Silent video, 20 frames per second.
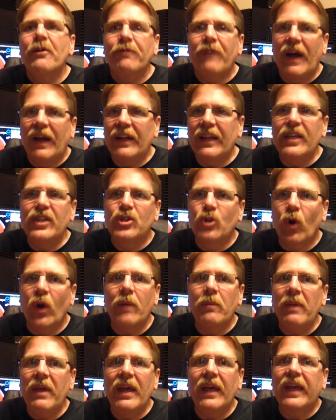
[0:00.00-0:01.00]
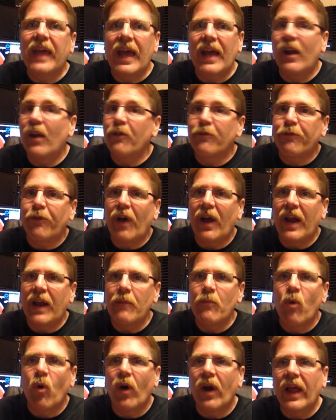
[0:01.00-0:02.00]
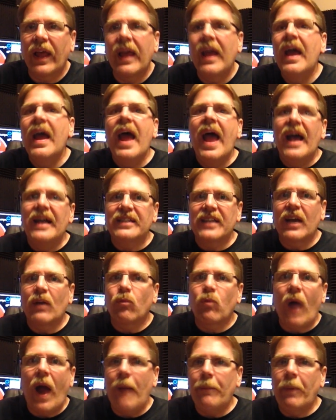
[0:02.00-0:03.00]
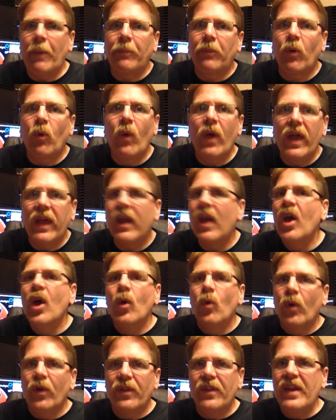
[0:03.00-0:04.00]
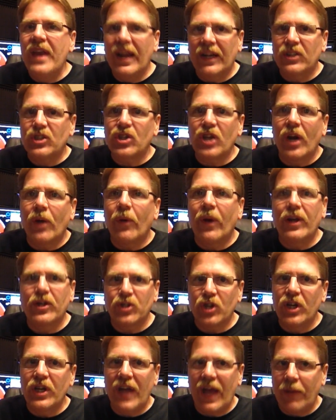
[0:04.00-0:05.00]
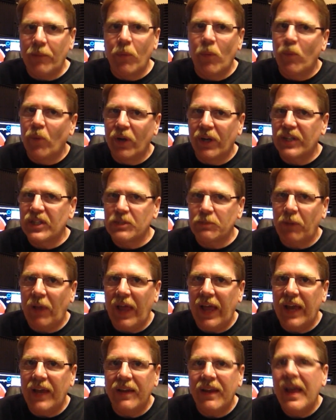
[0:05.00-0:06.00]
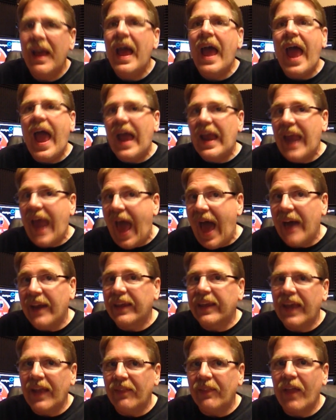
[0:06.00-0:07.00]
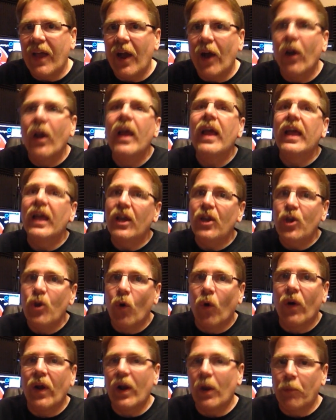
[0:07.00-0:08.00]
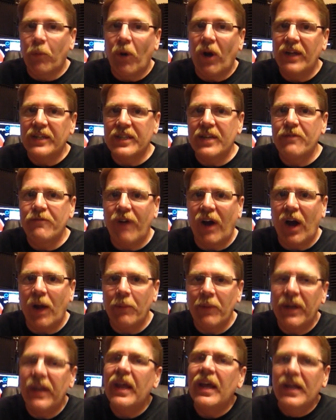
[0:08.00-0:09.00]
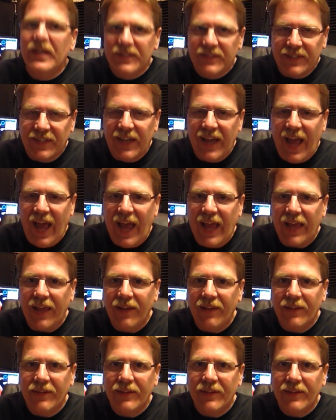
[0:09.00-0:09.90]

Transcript: Finally, join me again on Friday morning as I wrap up the week with Next Generation 911 Explained and how to get there in your enterprise environment today.